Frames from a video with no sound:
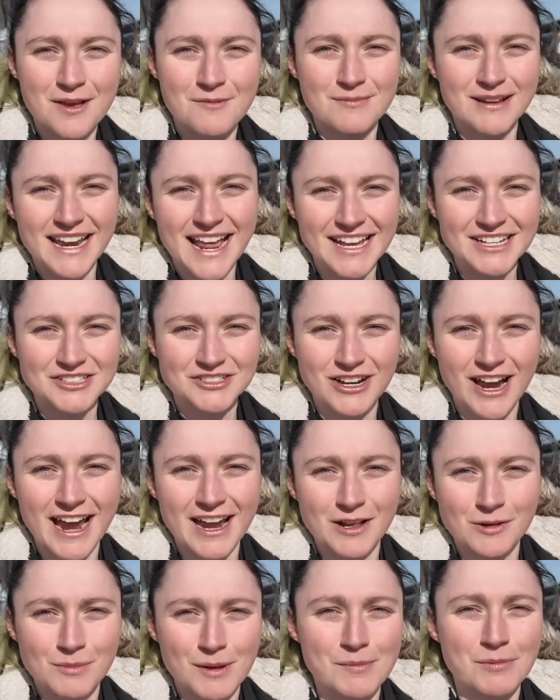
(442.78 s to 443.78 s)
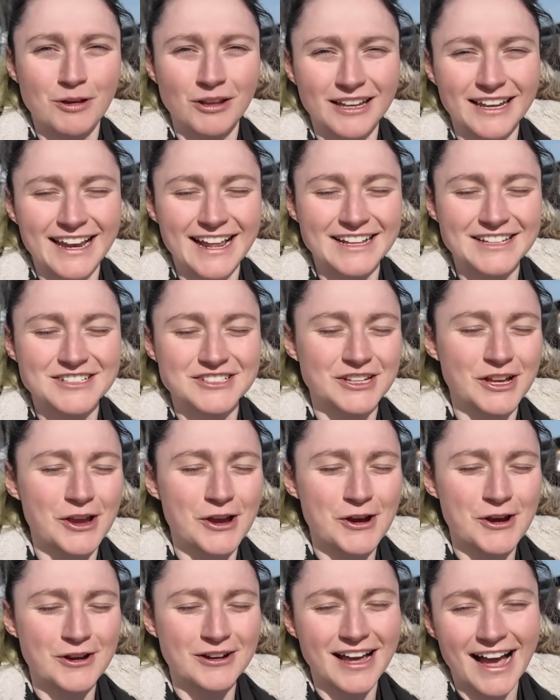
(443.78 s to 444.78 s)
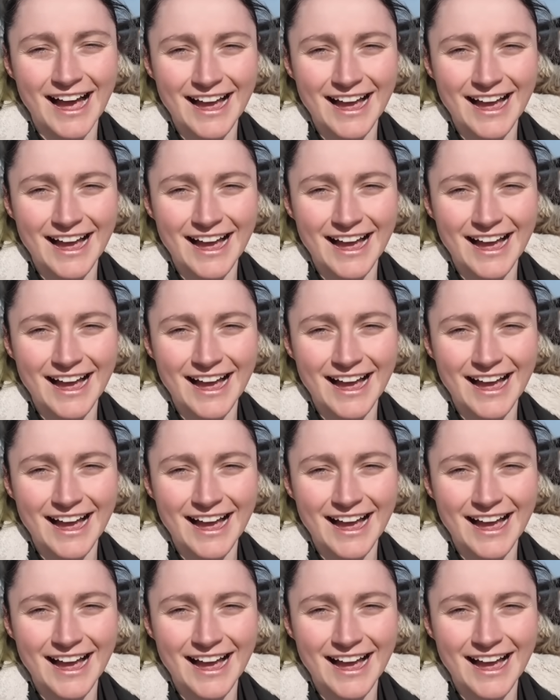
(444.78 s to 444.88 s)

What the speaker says: My next train will be pulling in soon.